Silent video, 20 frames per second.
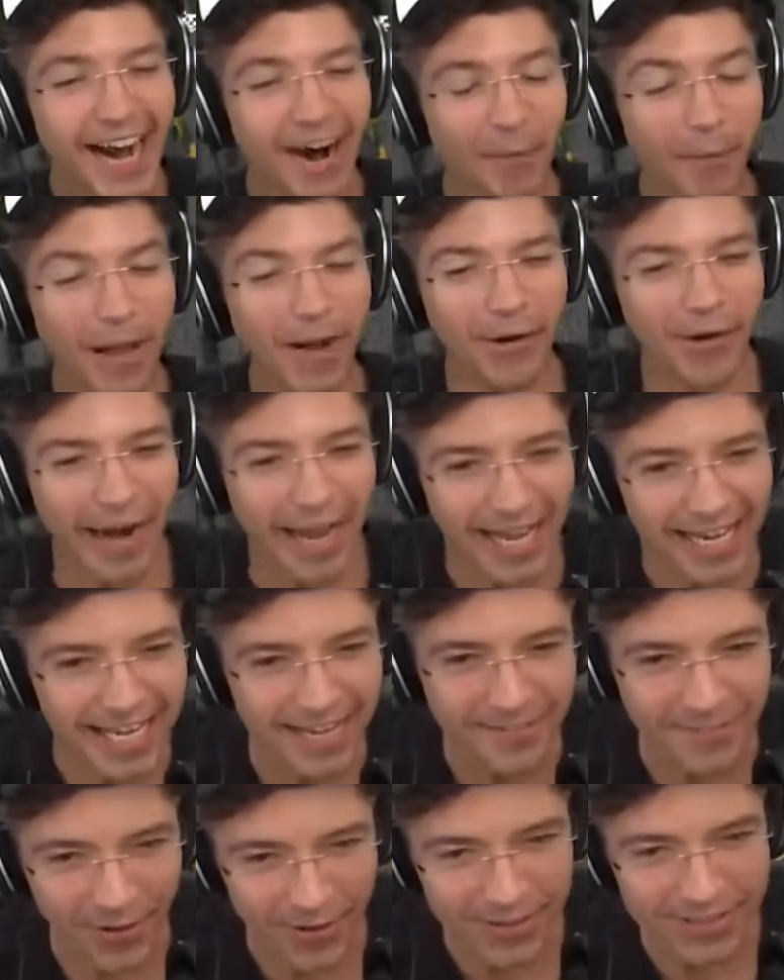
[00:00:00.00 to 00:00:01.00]
Wait, are
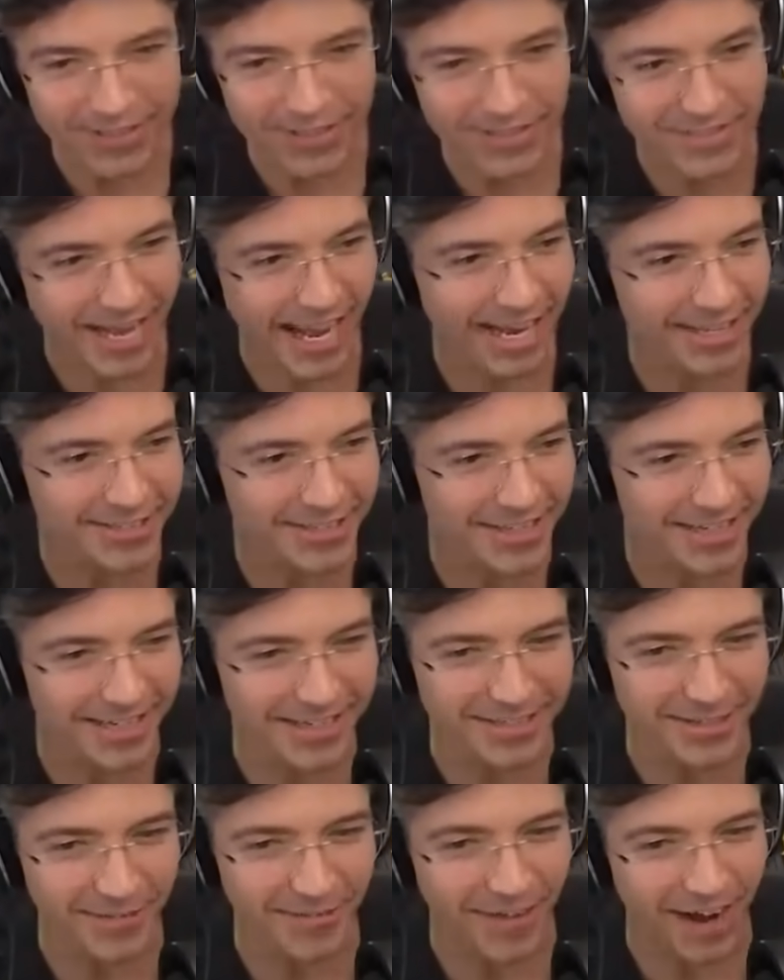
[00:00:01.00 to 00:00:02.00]
any villagers actually gonna
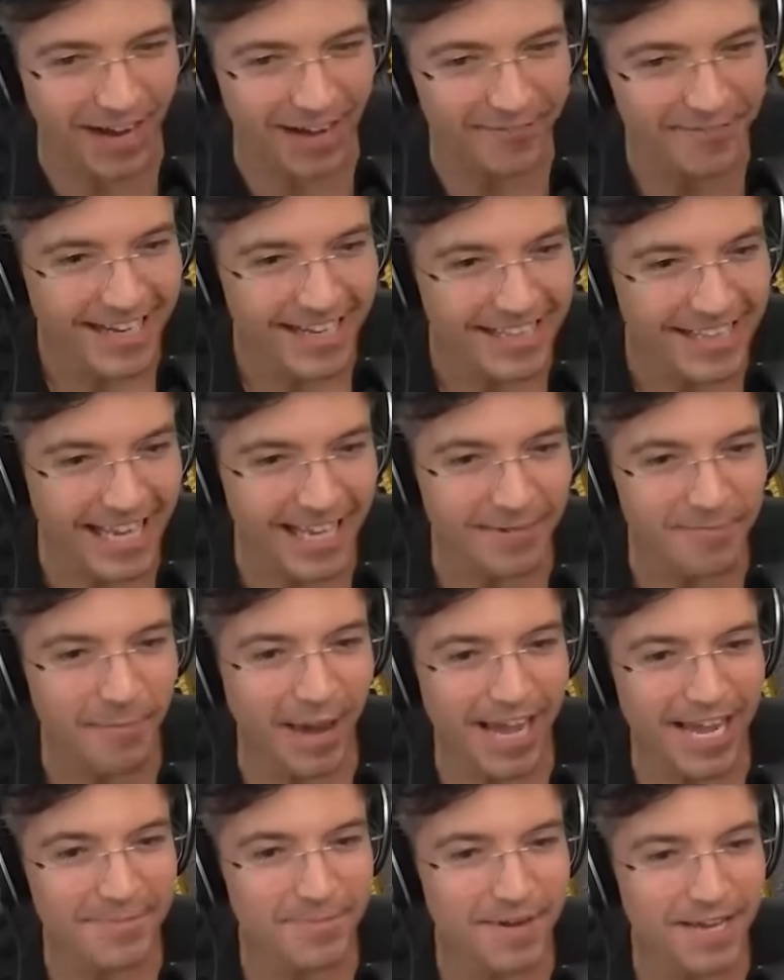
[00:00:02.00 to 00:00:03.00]
survive? Like,
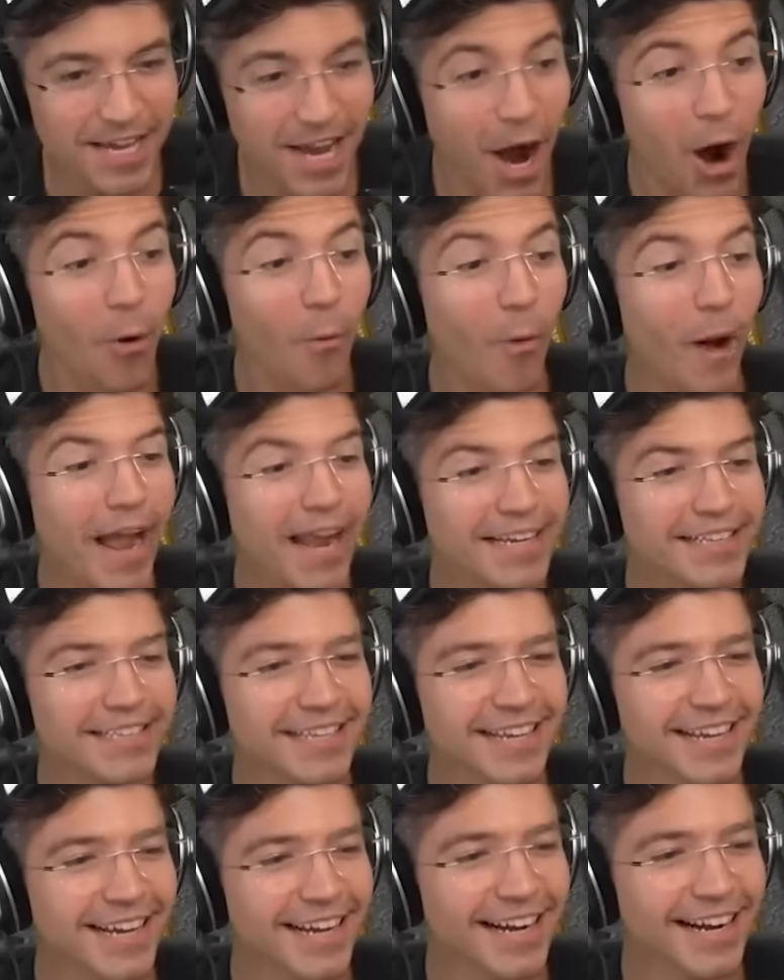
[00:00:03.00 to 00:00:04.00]
maybe, wait.
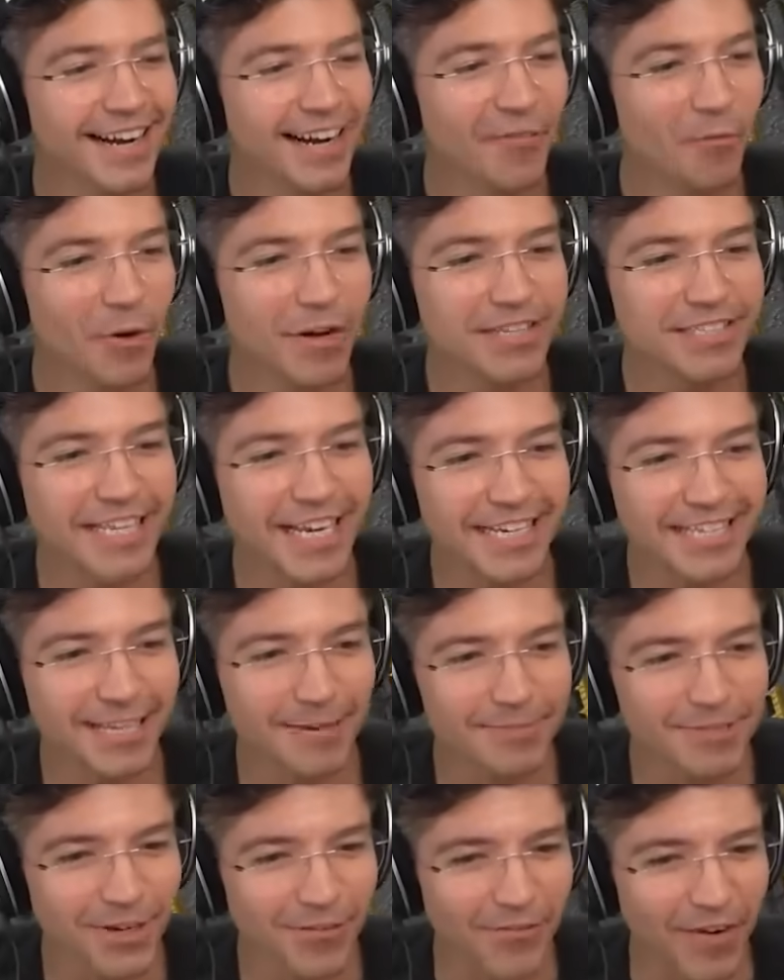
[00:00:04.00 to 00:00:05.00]
We see
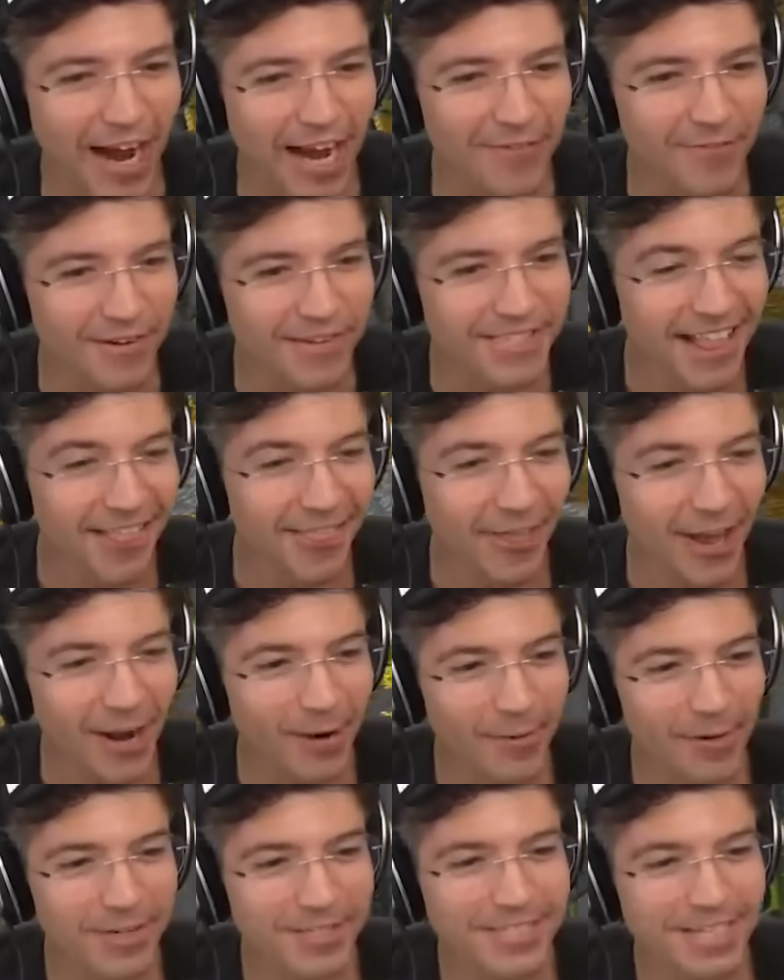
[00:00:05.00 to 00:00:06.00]
some survivors.
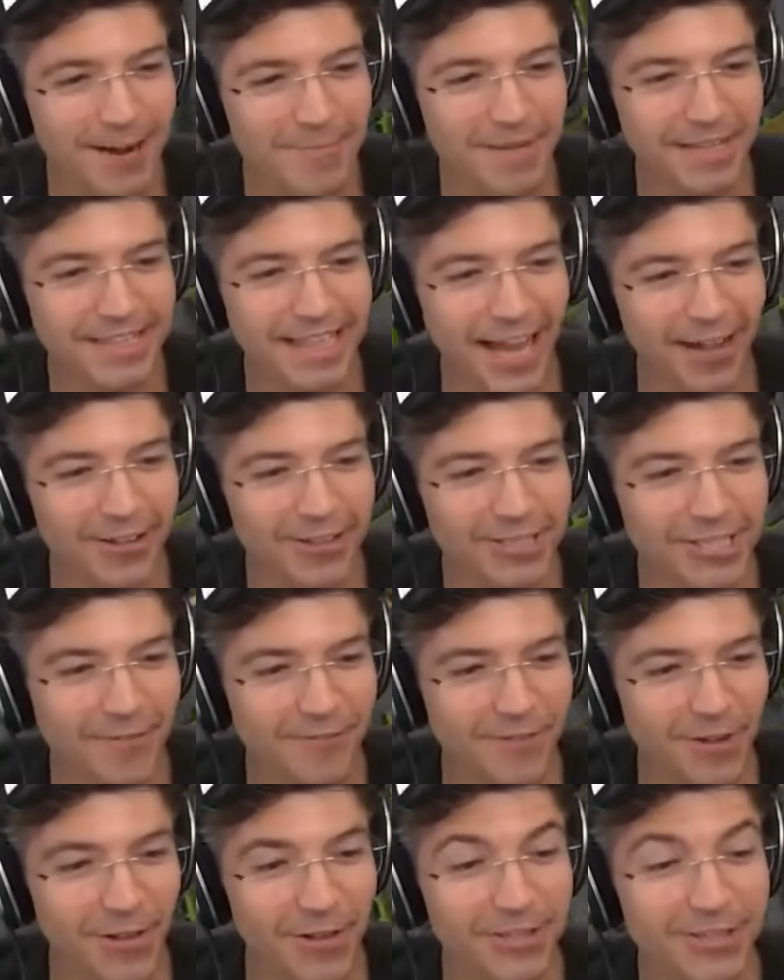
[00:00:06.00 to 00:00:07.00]
There were some
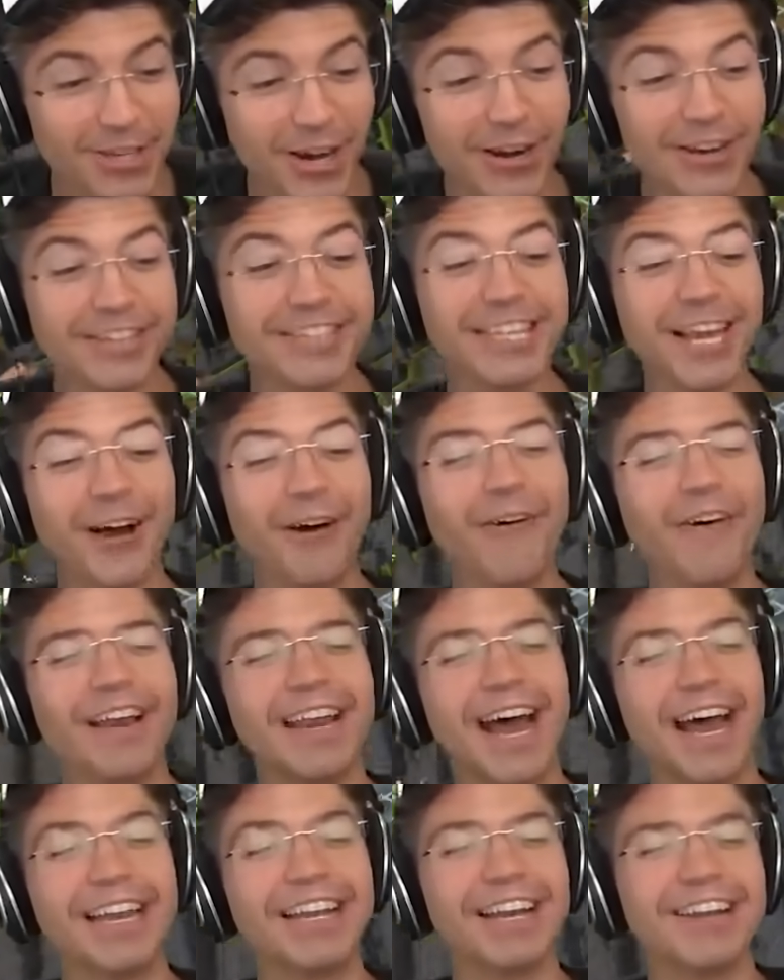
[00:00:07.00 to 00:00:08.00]
intelligent villagers who went
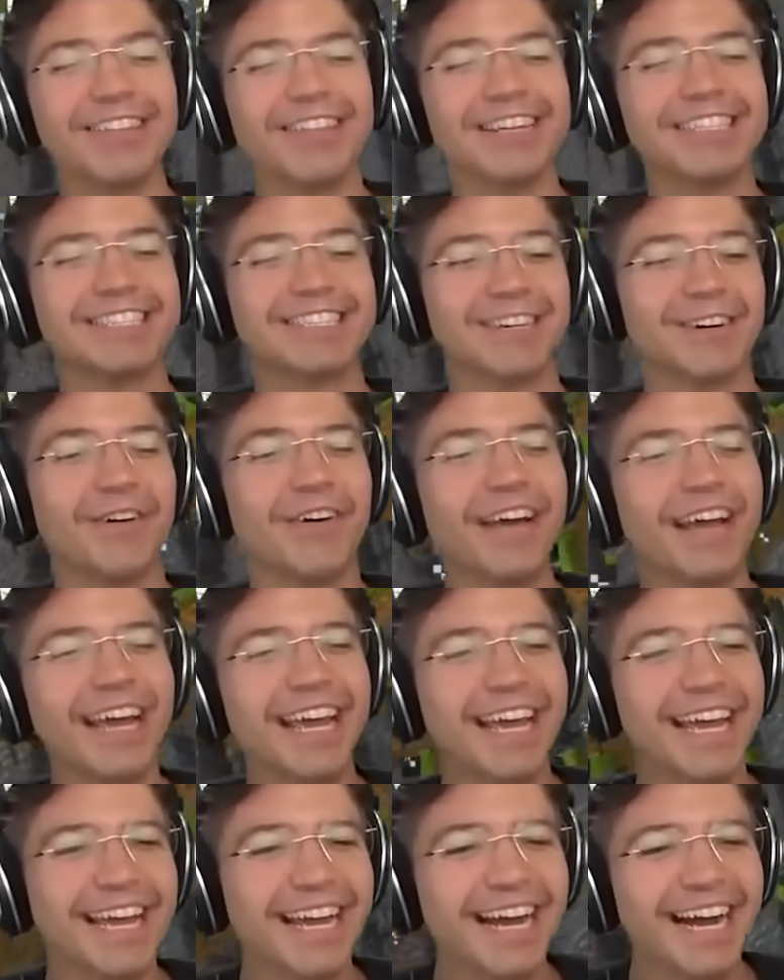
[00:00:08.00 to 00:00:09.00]
under the
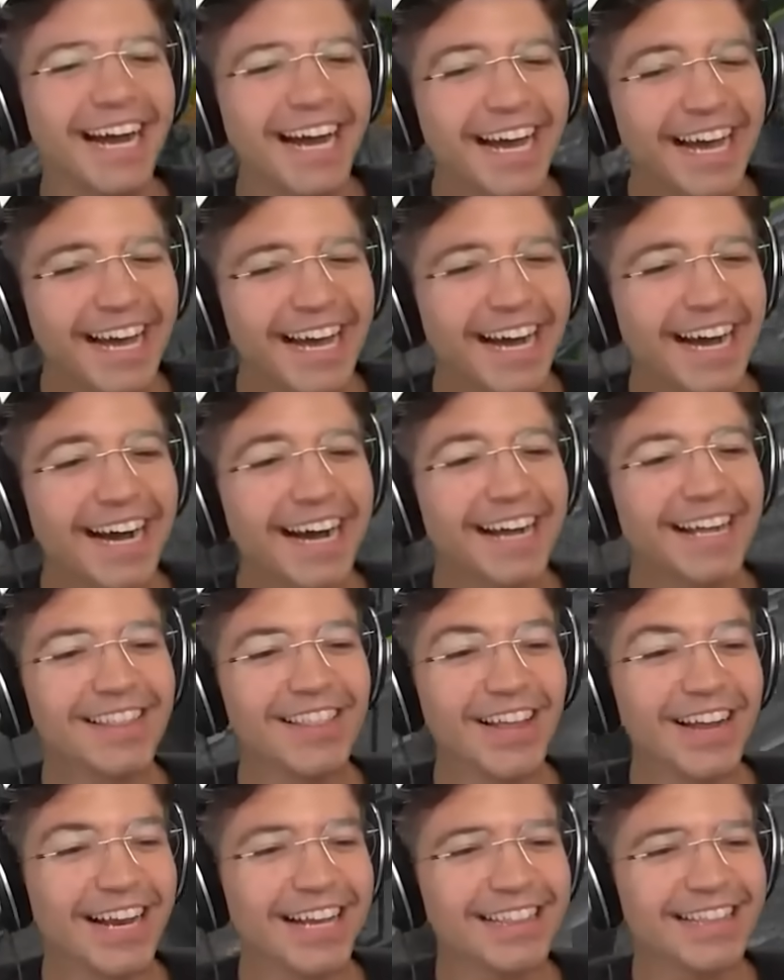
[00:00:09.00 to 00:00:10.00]
tree.
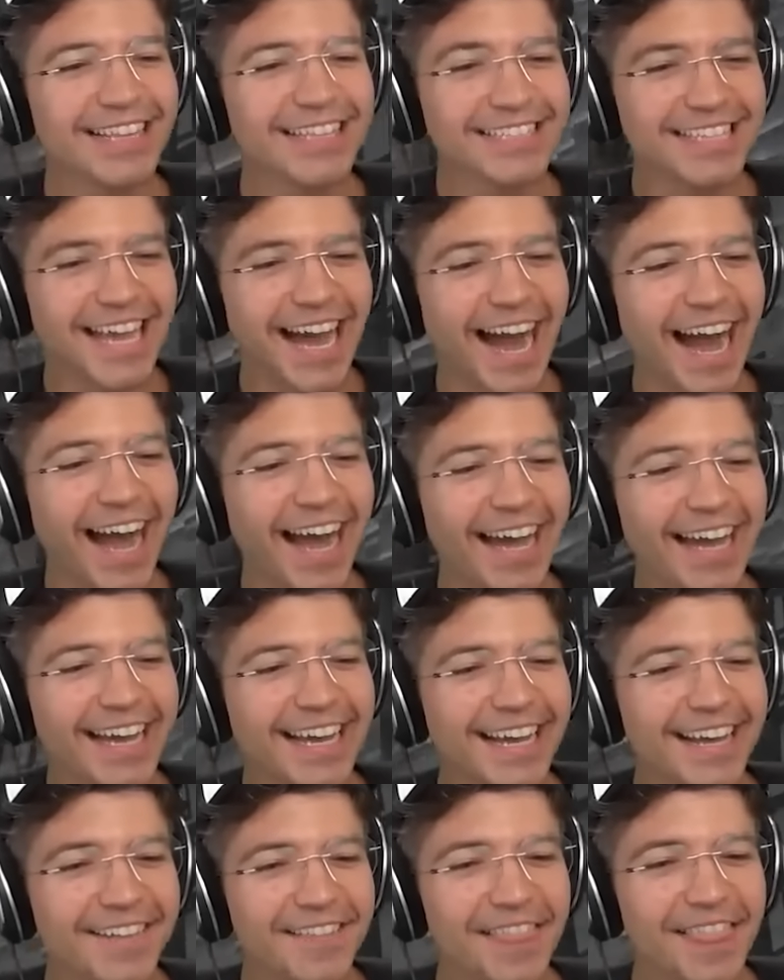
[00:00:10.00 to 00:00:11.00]
Look at this
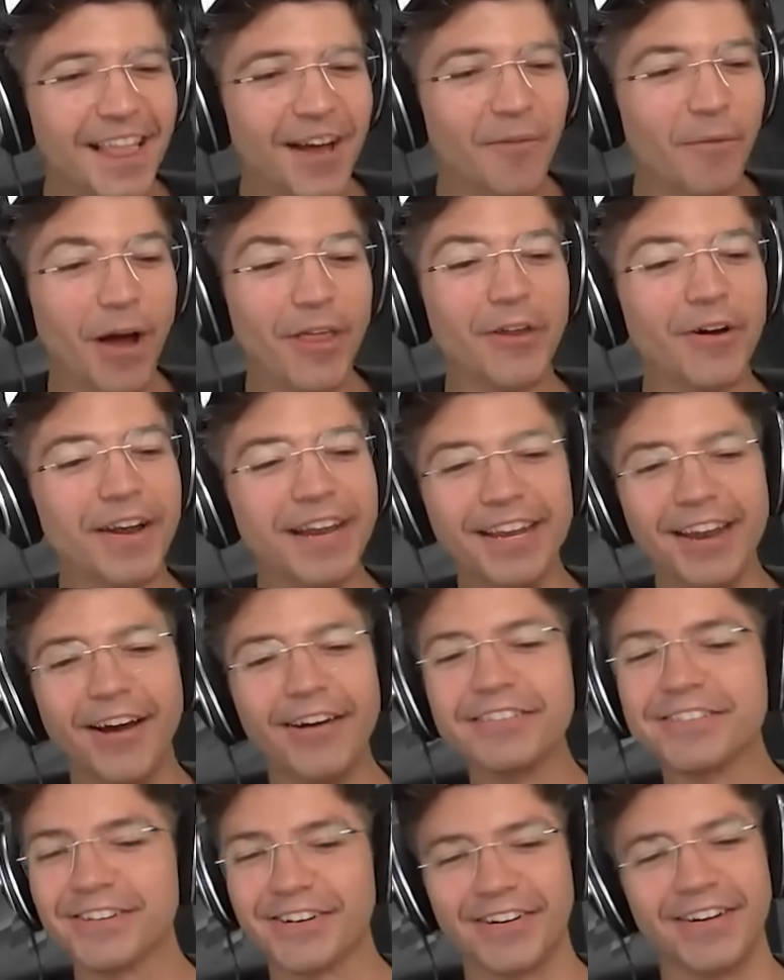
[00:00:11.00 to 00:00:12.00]
guy. Whether he knows it or